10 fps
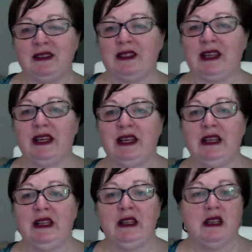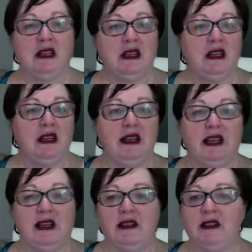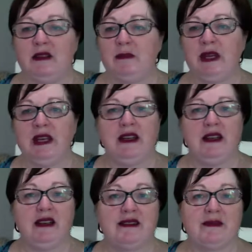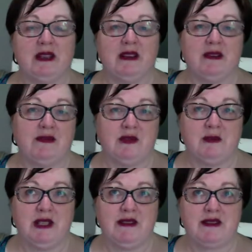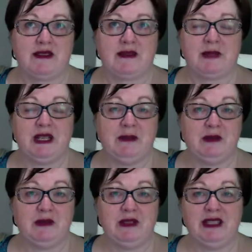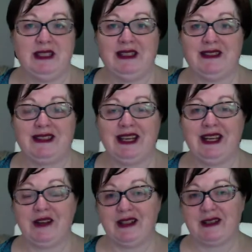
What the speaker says: Okay, now Pete is one of the foremost people in this area,